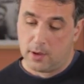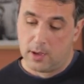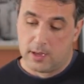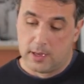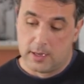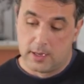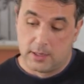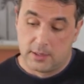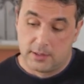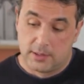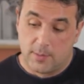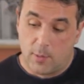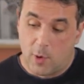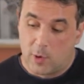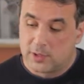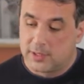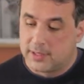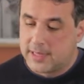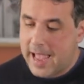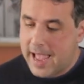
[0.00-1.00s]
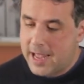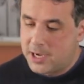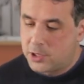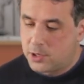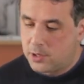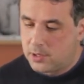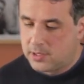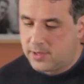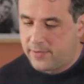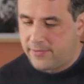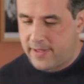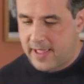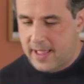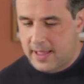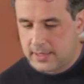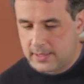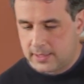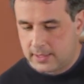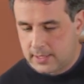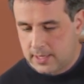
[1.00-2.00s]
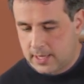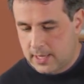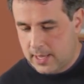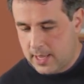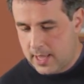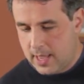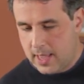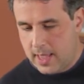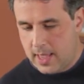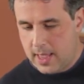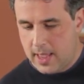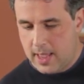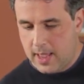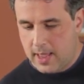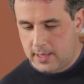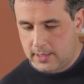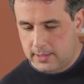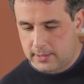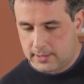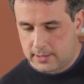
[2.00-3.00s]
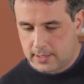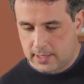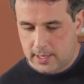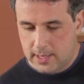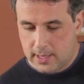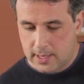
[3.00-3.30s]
The most natural defense is